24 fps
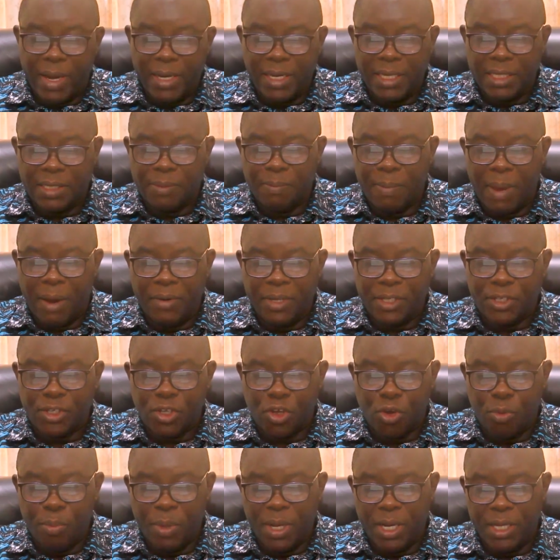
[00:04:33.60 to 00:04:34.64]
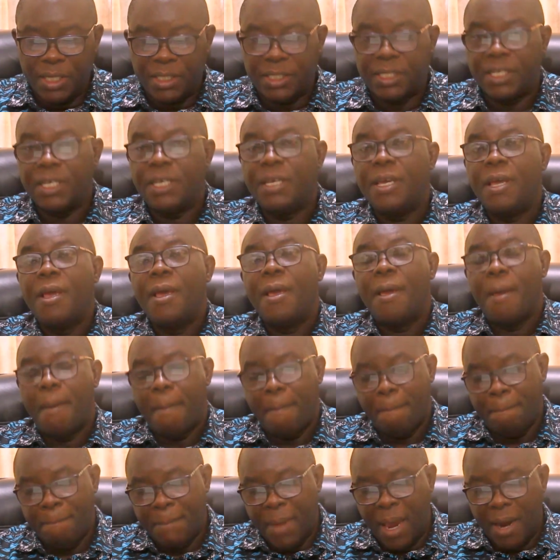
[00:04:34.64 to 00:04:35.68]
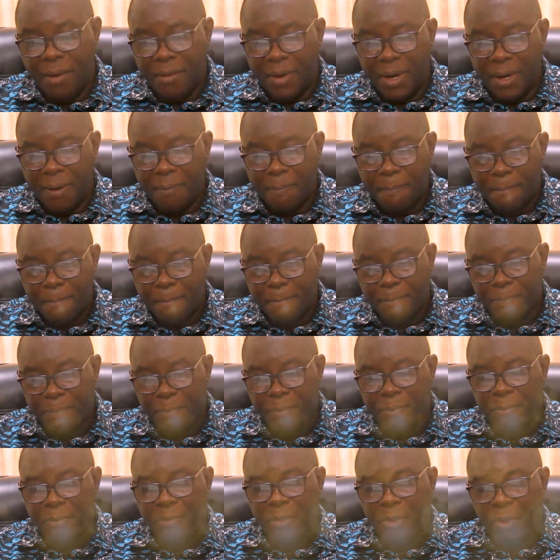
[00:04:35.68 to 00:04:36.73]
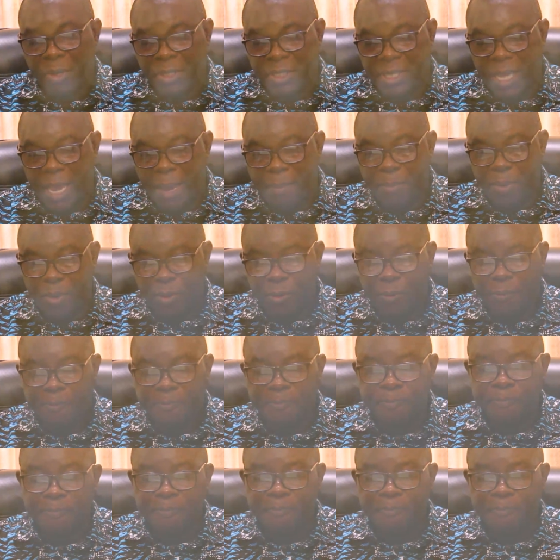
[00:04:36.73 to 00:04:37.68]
one is Mary's humility. Mary was humble,